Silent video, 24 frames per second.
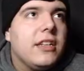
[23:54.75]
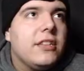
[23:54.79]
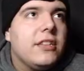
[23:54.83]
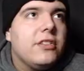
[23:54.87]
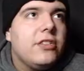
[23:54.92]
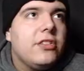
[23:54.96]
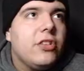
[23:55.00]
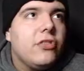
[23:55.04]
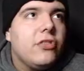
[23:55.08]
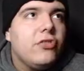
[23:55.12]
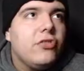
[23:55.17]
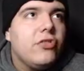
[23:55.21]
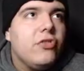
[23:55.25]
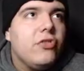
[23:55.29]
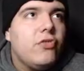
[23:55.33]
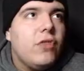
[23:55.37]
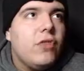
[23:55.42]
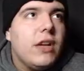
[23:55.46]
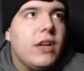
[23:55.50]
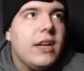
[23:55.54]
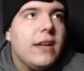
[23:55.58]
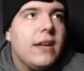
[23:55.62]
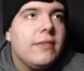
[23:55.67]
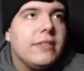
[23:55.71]
Don't know
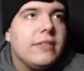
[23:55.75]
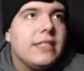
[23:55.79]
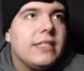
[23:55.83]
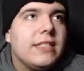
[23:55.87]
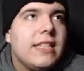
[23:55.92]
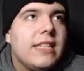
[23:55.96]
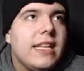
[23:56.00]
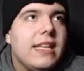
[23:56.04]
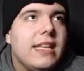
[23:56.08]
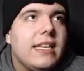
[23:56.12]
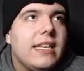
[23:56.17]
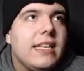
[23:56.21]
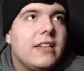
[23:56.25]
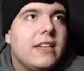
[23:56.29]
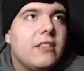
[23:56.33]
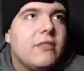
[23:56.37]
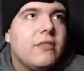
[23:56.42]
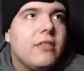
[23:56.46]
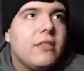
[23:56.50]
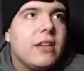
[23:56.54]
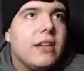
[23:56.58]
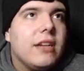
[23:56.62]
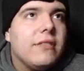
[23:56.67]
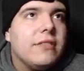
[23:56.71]
what I was thinking or
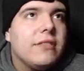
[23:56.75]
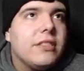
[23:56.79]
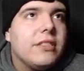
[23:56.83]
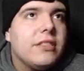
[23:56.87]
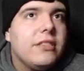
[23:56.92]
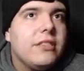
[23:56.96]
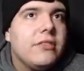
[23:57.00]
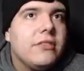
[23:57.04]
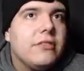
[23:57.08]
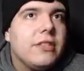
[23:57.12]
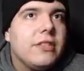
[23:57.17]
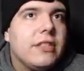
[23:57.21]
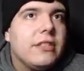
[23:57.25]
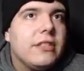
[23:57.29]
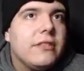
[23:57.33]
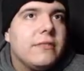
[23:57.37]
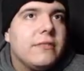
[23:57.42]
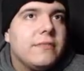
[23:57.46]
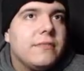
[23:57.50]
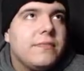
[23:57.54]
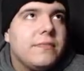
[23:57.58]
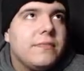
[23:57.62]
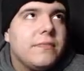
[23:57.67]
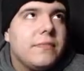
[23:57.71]
what I was doing.
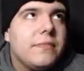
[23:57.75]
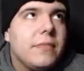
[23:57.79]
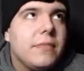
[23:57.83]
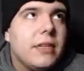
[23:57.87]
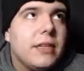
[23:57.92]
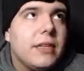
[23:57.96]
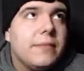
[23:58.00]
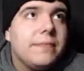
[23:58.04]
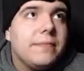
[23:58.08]
But...